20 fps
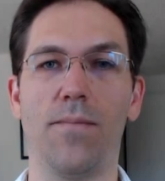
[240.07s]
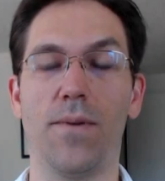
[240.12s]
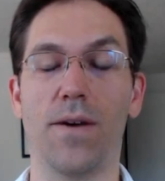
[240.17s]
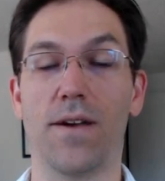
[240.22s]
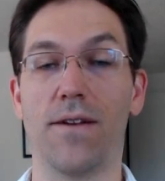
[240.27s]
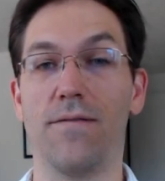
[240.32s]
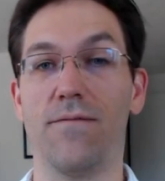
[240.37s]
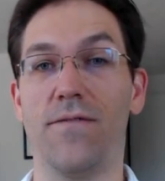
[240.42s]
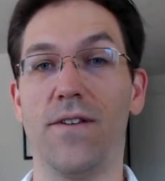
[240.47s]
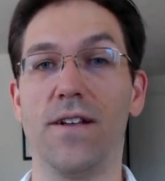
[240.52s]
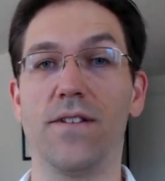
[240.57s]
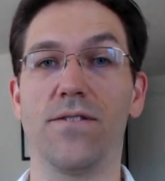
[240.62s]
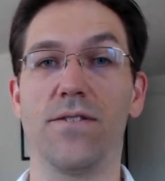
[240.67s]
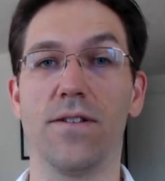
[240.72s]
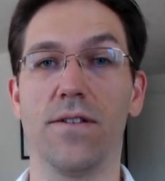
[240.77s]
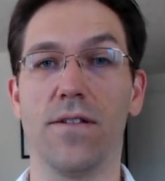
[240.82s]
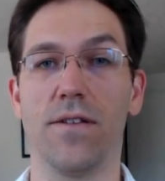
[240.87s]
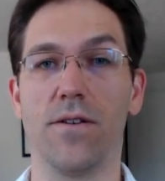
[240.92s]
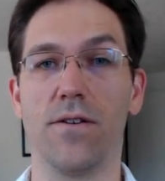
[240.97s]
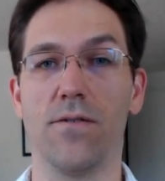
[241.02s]
white picket fence
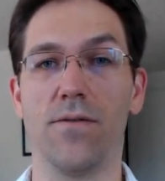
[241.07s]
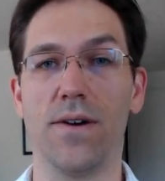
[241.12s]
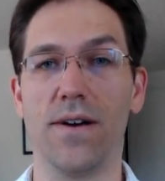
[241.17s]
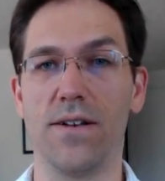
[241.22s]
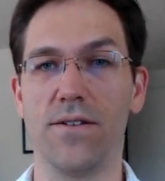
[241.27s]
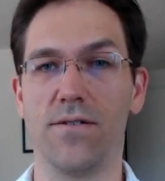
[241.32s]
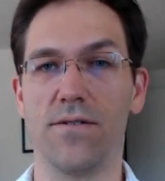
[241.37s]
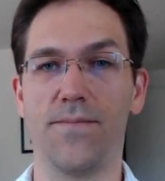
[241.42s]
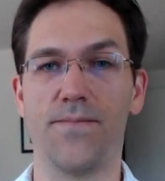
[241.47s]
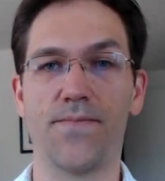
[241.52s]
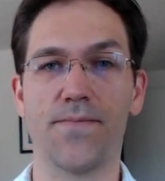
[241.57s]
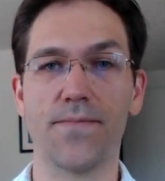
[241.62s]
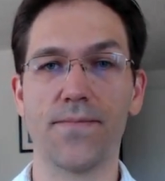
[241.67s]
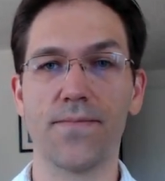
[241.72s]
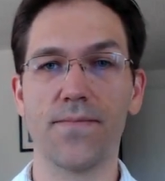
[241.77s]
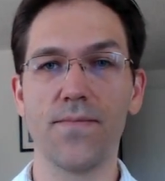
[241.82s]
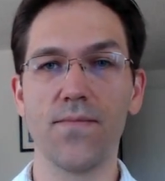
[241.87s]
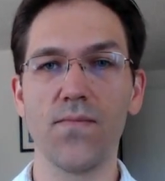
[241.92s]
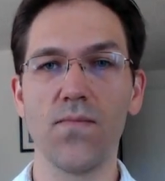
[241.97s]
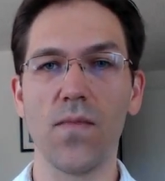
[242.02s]
in the US,
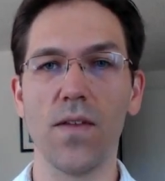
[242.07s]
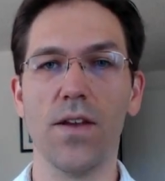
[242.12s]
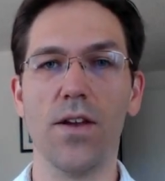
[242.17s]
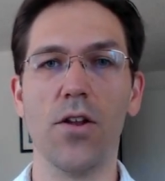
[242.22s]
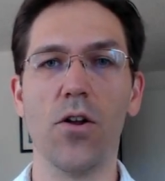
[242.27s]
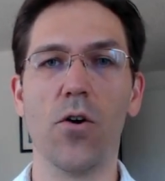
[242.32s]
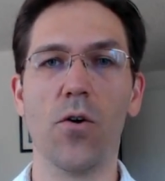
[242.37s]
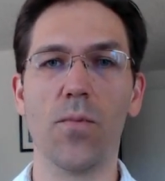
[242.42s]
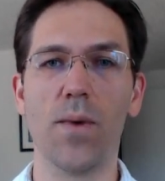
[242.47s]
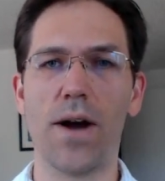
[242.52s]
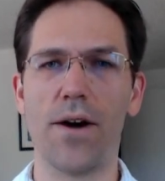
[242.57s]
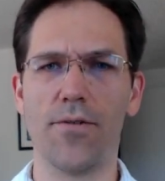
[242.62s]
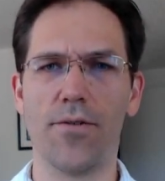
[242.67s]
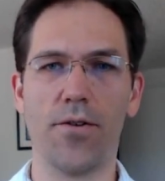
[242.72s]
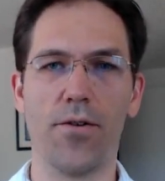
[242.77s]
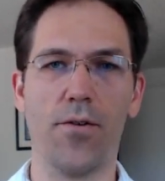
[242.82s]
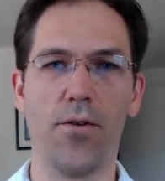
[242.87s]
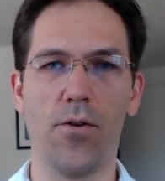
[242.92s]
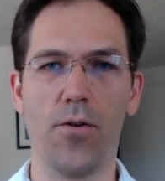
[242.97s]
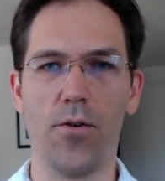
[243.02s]
around
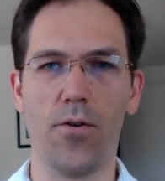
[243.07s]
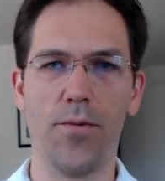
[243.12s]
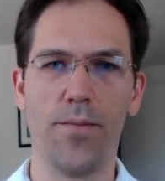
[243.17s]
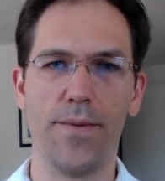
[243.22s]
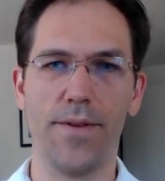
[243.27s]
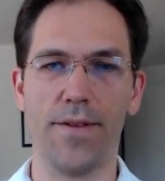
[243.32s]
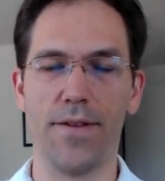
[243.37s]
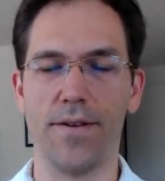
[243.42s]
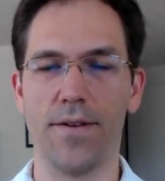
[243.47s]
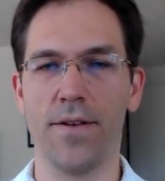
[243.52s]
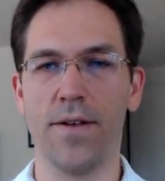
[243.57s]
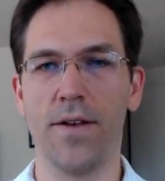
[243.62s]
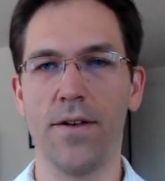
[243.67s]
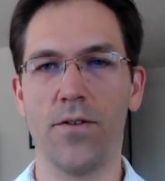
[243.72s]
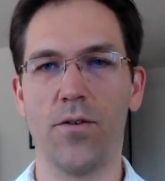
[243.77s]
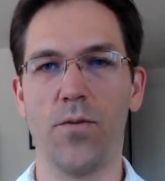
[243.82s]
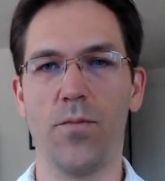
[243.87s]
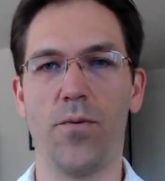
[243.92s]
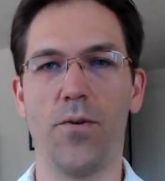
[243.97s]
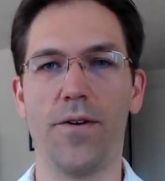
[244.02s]
our home, and the
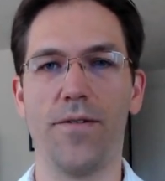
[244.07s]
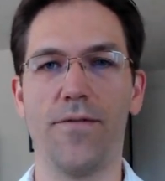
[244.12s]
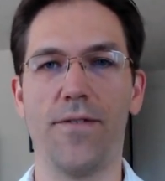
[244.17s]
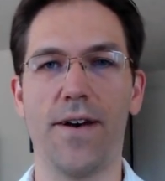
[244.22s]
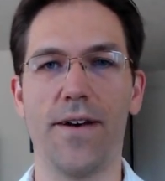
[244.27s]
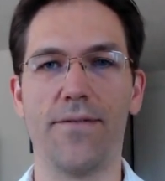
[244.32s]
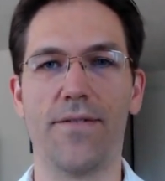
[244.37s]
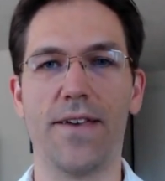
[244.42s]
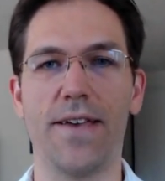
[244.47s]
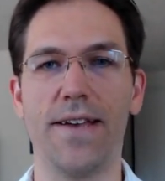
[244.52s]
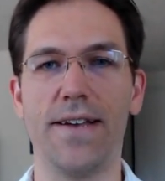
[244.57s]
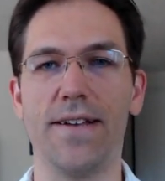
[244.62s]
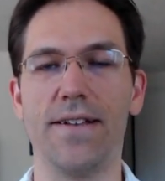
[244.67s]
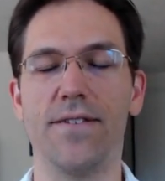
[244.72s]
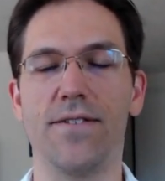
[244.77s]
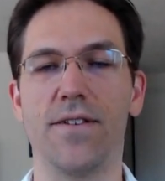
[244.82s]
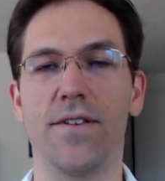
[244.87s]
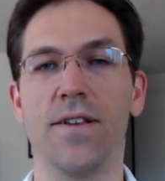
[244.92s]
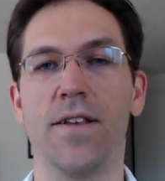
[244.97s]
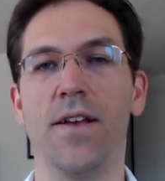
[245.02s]
2.5
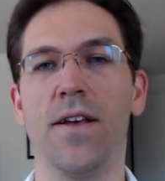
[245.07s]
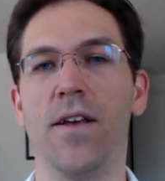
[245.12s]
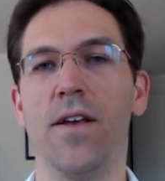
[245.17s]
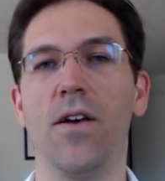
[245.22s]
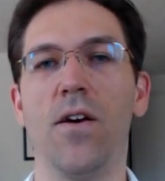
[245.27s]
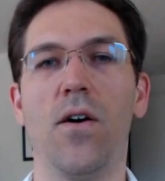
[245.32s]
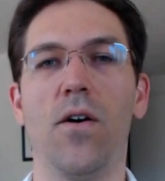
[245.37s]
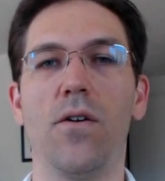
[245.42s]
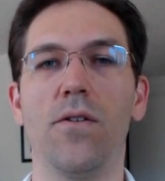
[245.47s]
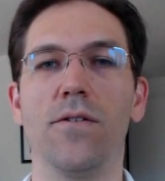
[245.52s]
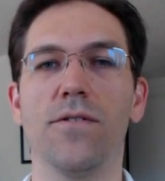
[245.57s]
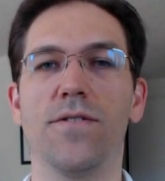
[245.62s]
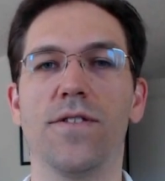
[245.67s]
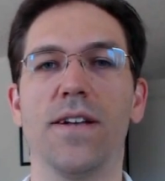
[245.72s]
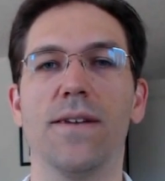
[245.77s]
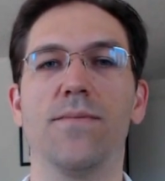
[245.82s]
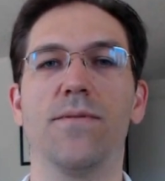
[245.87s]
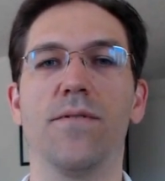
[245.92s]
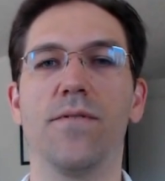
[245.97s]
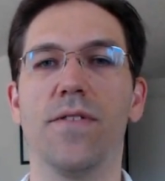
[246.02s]
kids, and all those
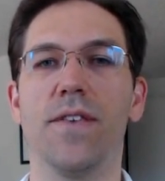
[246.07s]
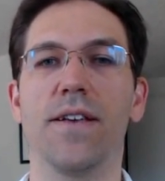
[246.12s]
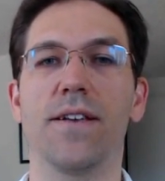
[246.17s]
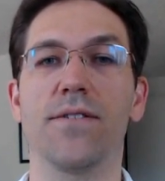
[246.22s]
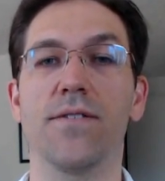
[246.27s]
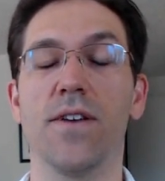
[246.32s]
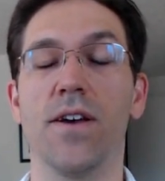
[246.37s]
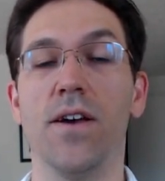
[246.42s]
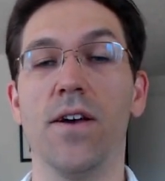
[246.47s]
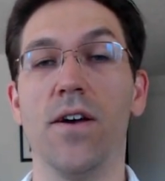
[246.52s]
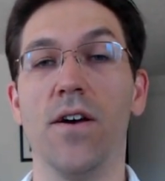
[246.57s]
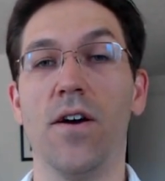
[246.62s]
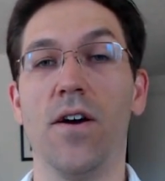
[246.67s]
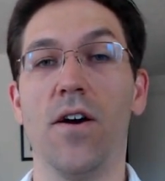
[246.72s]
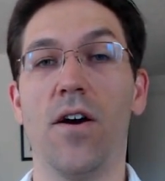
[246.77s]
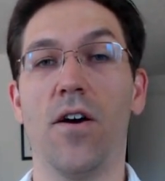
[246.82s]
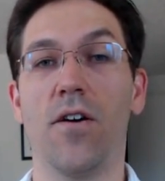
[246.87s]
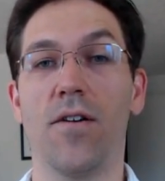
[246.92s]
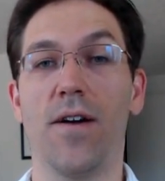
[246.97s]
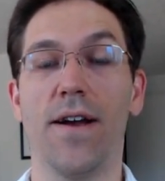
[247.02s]
types of things
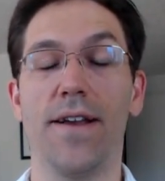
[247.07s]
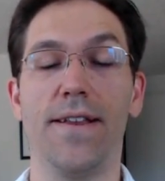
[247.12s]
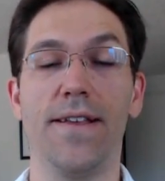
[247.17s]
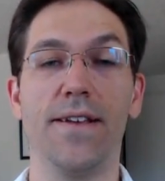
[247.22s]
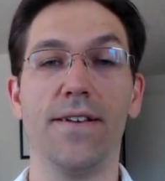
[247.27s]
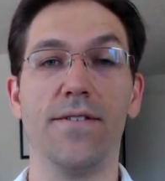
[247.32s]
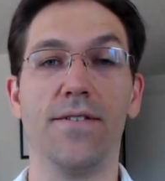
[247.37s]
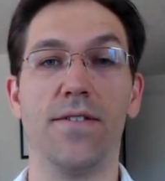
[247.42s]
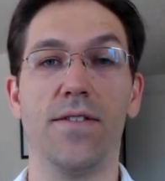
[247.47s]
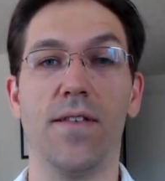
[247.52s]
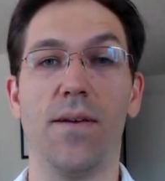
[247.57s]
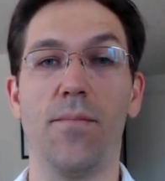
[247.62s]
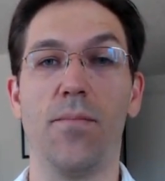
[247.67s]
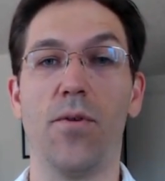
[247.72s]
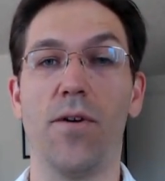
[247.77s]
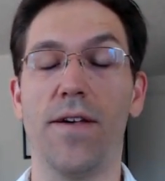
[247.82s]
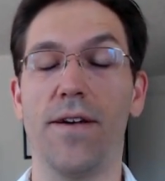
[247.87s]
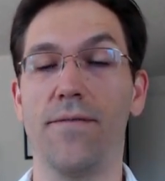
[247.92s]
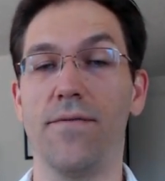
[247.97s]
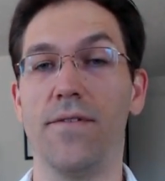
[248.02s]
are ideas that
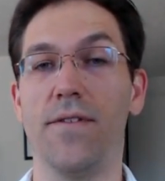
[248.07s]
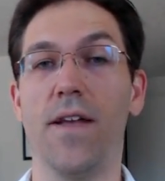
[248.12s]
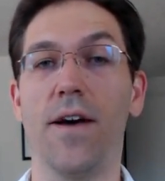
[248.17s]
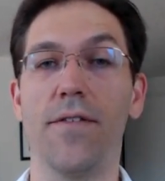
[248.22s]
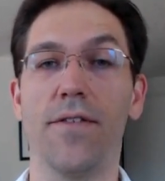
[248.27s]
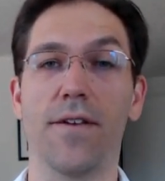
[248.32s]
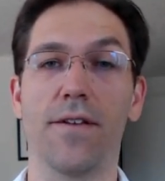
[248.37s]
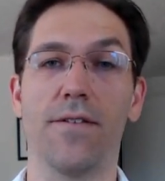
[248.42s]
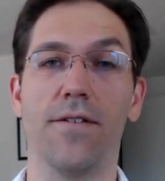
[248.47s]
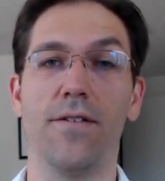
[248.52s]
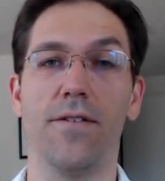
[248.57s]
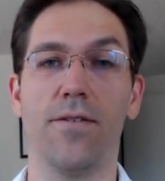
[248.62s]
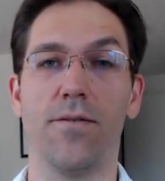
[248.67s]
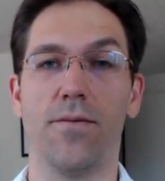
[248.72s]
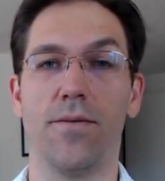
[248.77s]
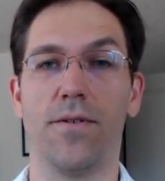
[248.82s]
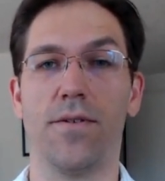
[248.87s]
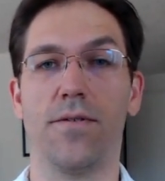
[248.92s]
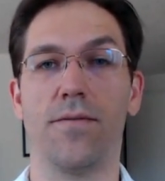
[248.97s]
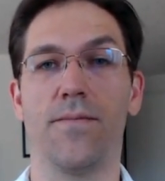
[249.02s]
probably have nothing to do
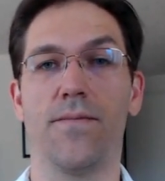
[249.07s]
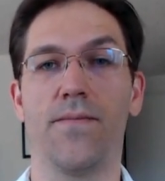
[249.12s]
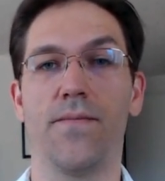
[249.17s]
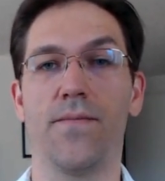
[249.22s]
with you.